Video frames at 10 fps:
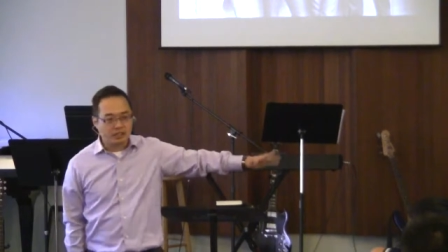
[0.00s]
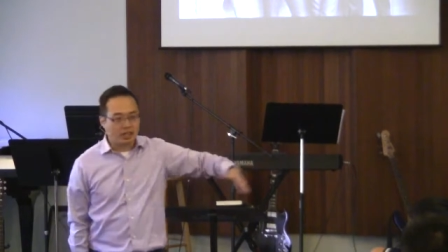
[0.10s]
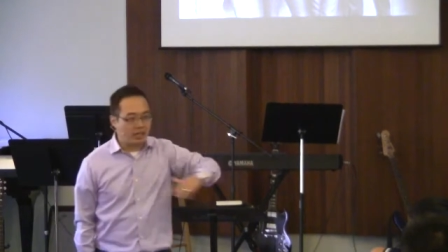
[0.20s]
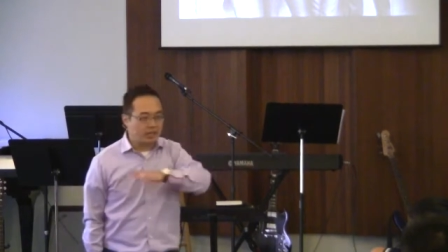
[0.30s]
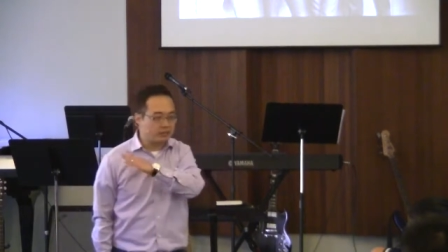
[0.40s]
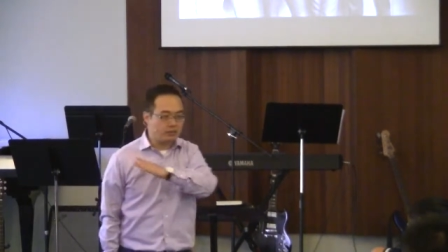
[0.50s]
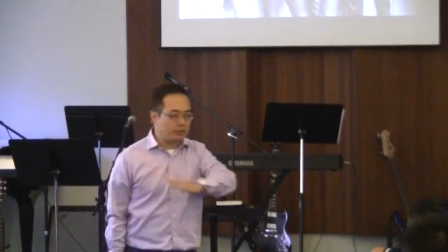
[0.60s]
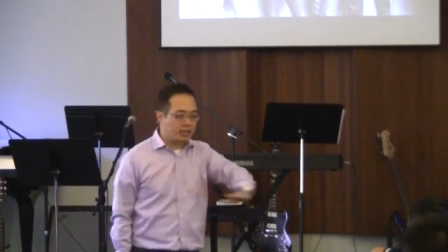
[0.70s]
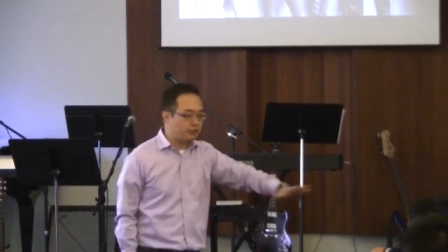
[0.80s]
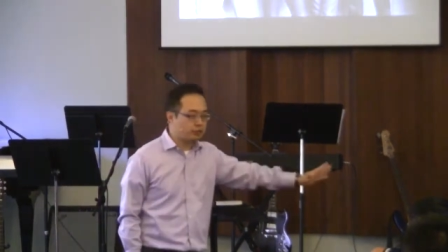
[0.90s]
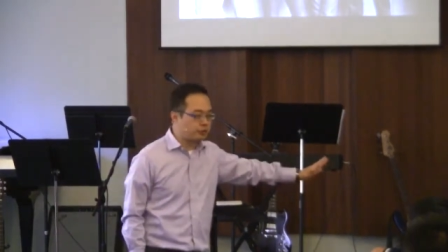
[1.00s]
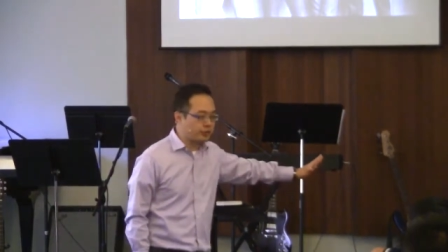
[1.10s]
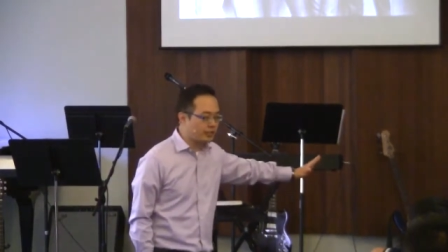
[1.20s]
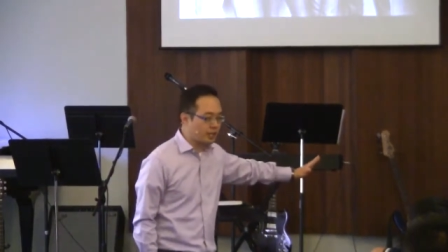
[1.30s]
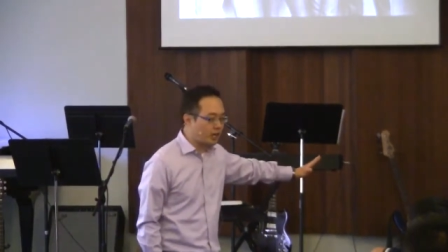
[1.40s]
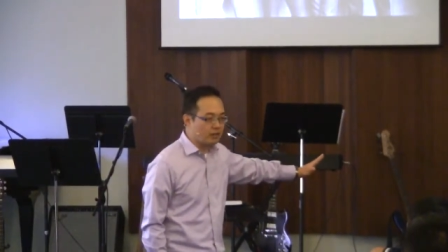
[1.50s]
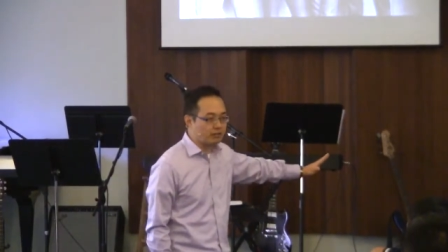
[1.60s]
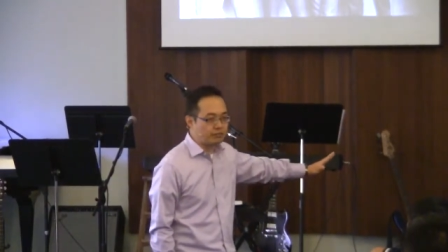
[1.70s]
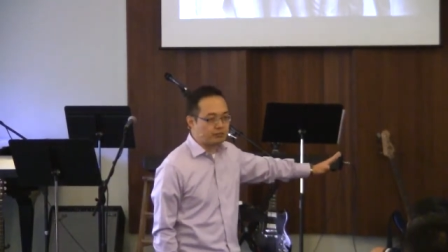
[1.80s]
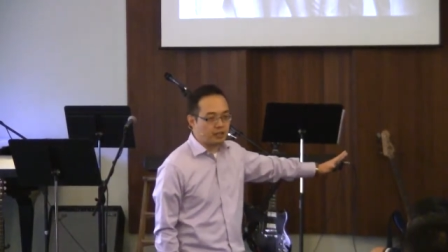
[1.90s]
uh, history of,
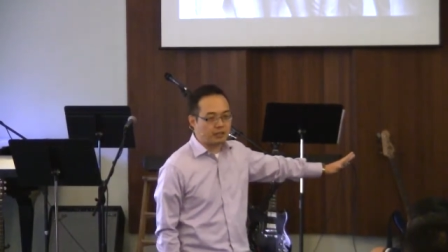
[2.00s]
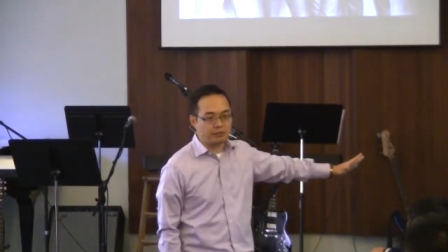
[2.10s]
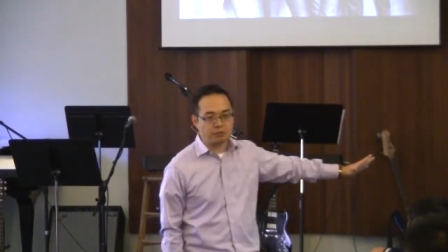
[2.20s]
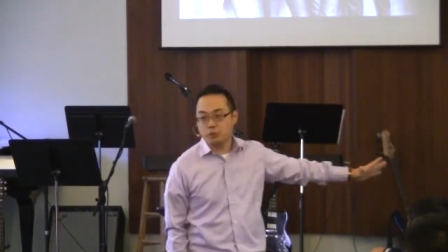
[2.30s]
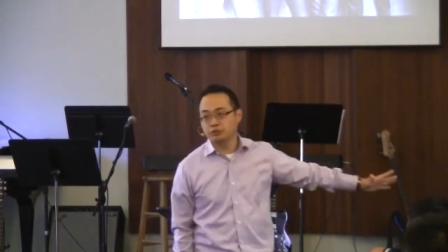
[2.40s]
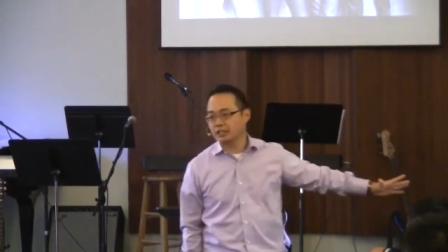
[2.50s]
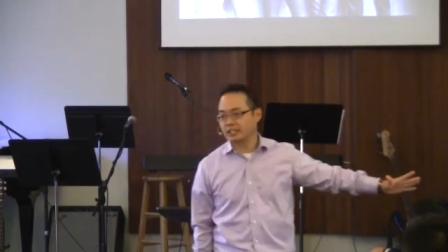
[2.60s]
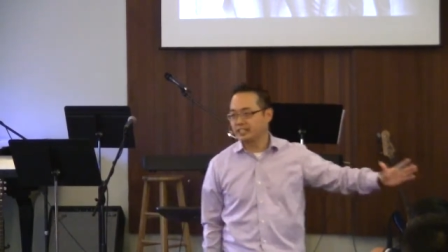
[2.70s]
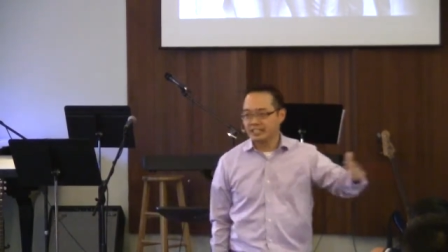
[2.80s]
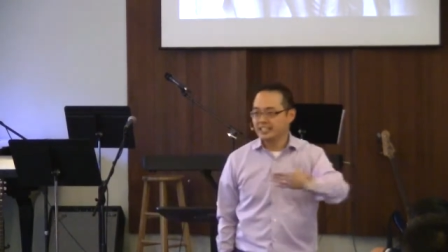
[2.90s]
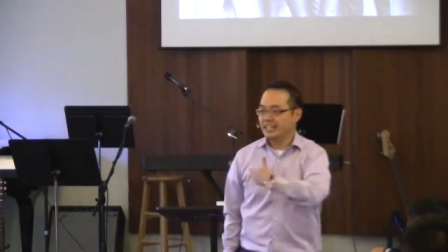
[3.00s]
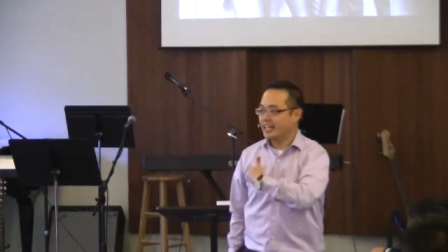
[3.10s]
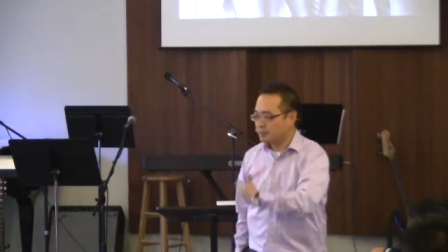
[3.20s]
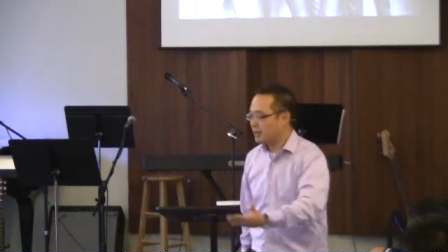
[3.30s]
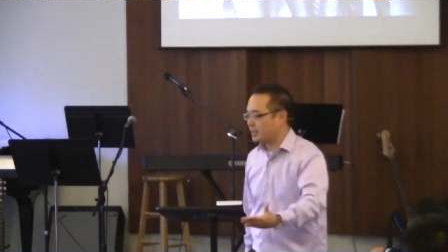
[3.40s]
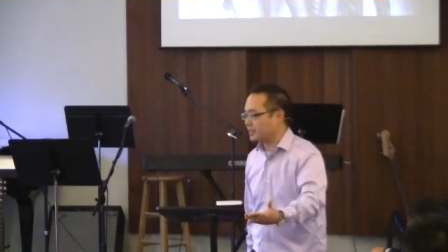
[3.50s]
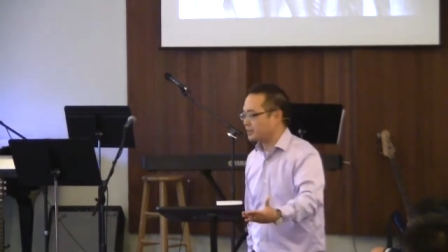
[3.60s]
of music in America,